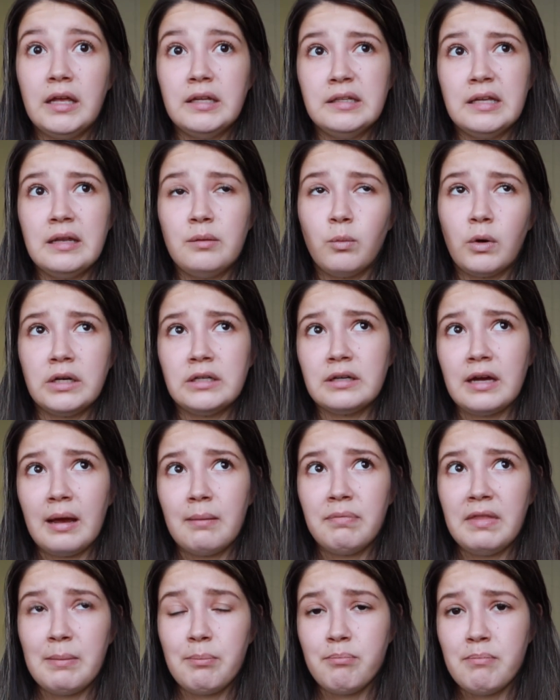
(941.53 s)
And then one
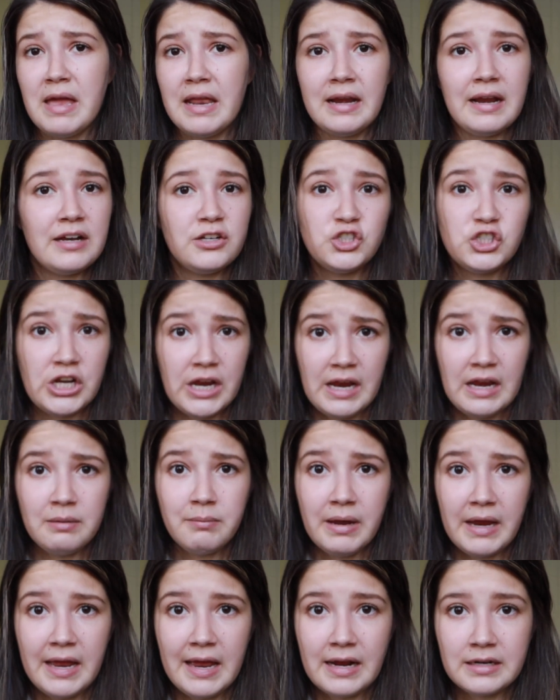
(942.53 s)
time they made it a
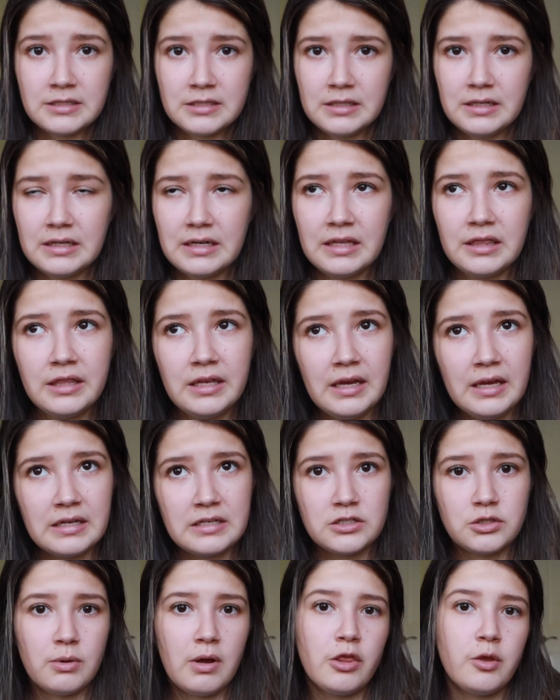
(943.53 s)
chain by accident, I think,
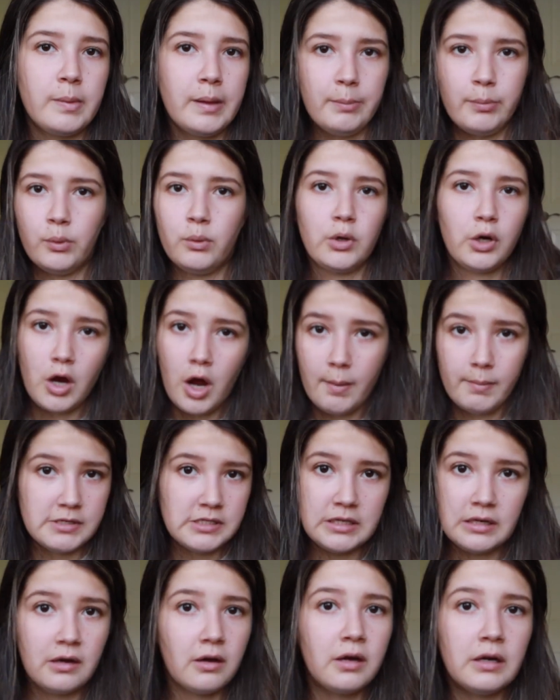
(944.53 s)
and so other people were
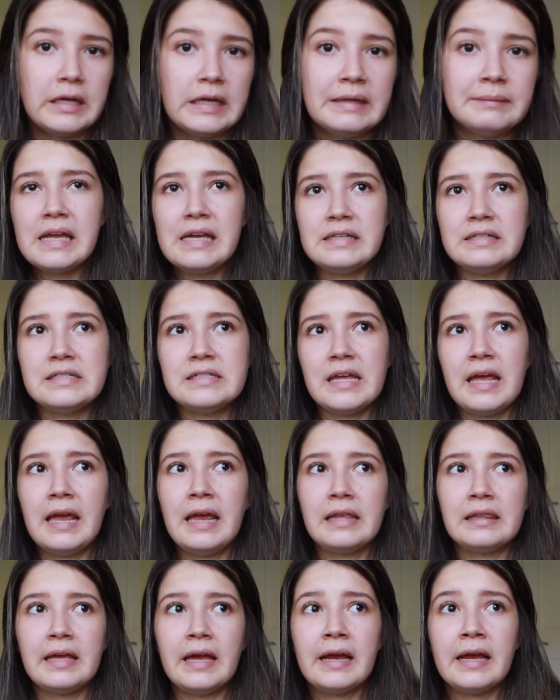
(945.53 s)
commenting on it and
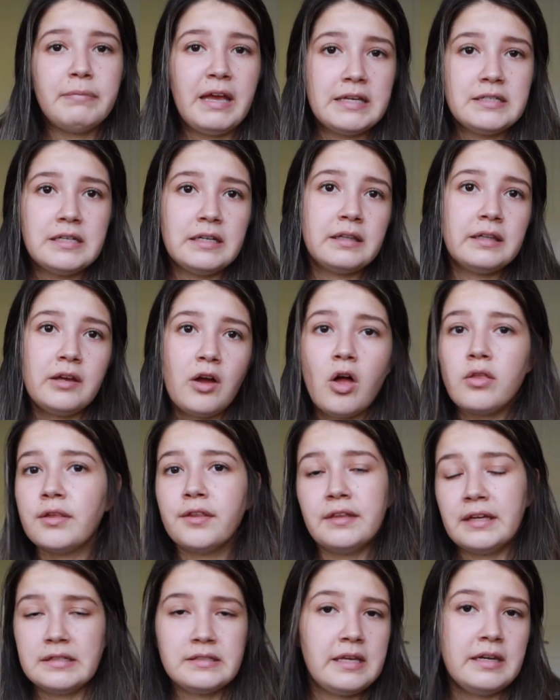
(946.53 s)
saying like basically all the
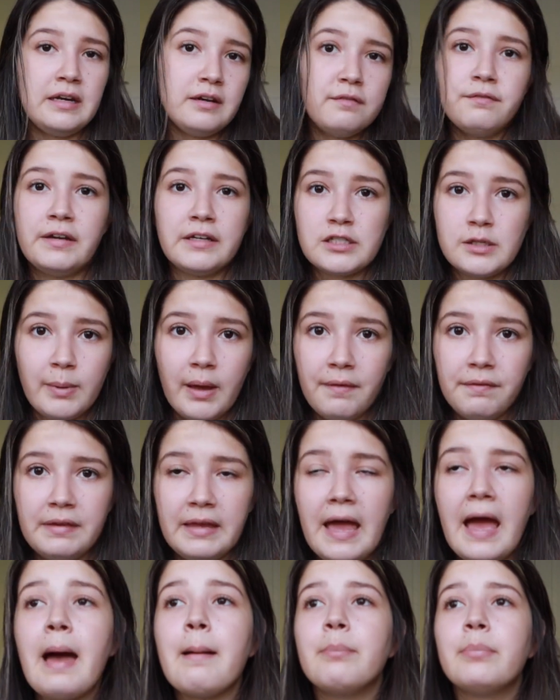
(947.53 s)
things they need to fix about
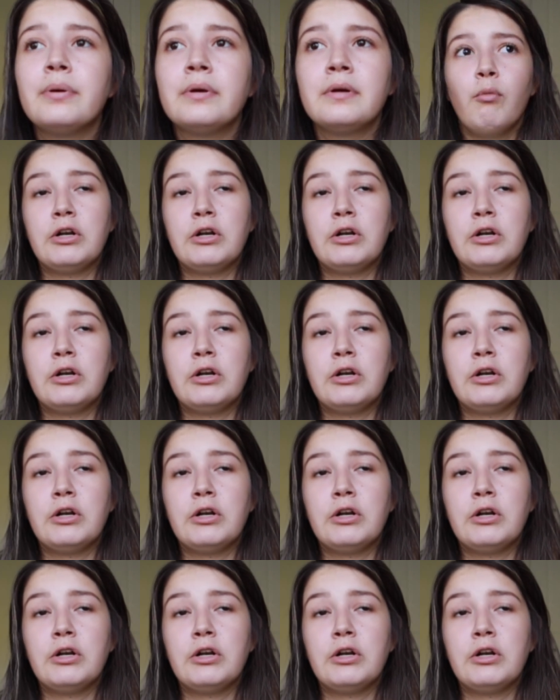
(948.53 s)
the app,